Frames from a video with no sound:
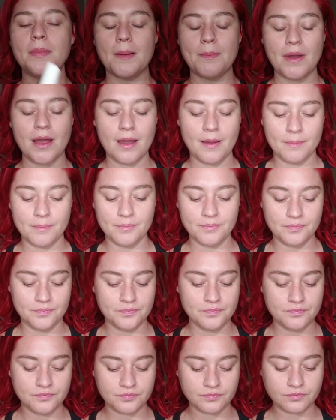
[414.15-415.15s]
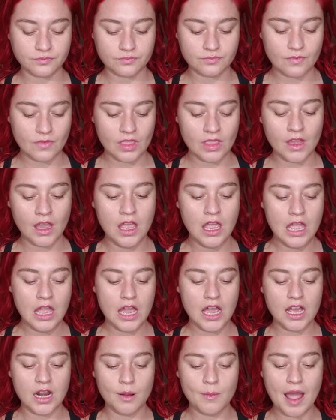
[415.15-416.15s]

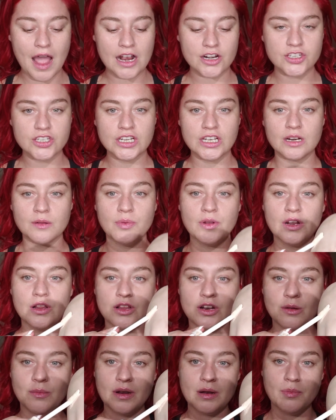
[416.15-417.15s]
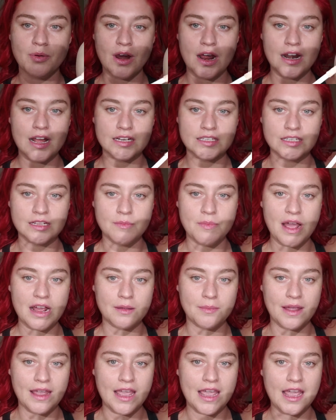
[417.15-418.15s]
And I'm actually going to put a little bit of product on the back of
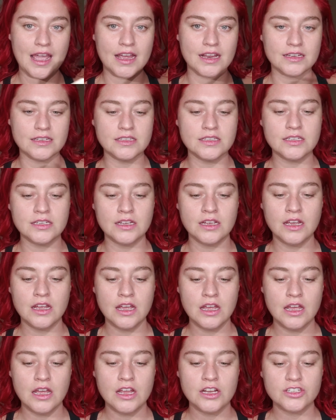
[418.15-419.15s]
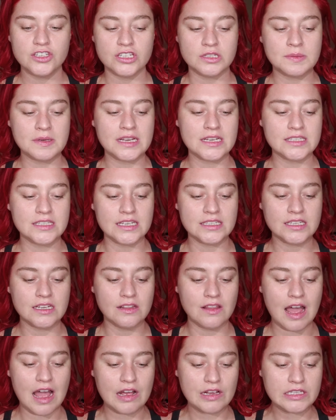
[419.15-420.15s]
my hand, just because this
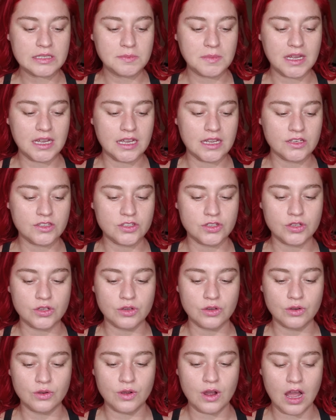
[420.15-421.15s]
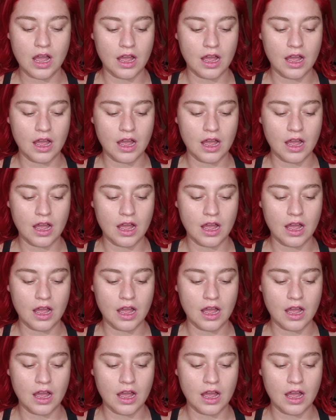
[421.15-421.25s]
allows me to